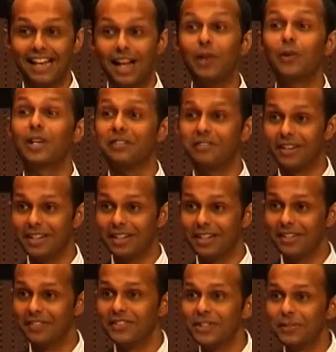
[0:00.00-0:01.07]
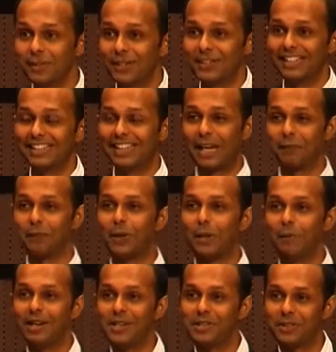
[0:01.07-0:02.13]
are looking very nervous because they think I'm going to
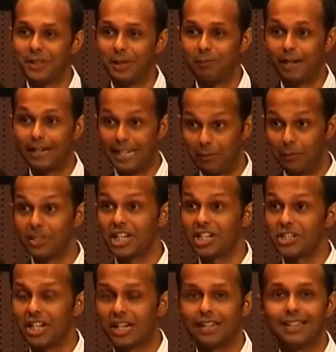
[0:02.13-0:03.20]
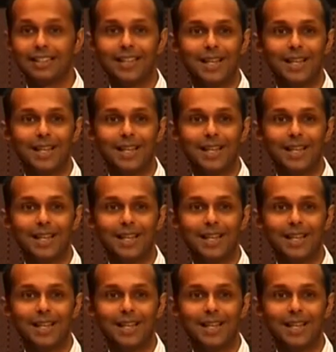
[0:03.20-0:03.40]
mention them by name, which I shall.